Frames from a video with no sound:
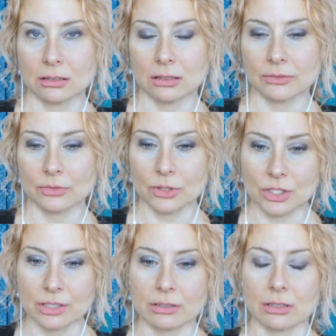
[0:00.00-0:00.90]

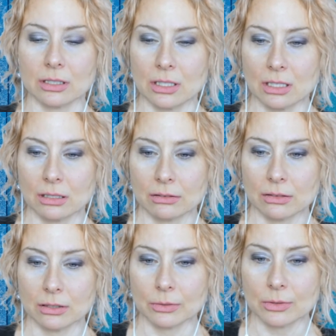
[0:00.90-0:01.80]
Unfortunately, yeah,
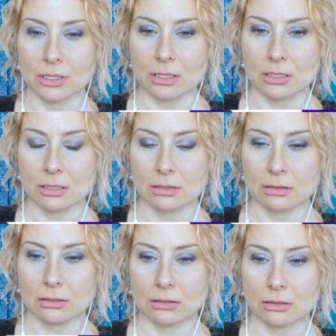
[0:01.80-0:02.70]
there was
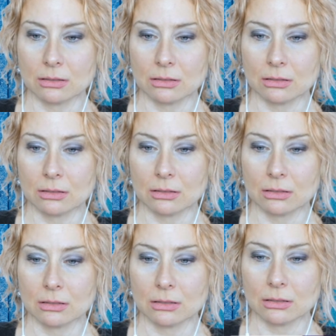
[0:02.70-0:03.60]

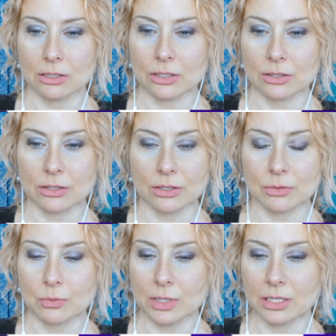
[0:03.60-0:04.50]
she
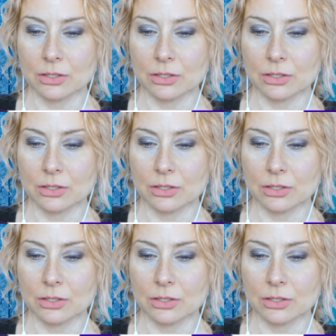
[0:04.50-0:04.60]
just way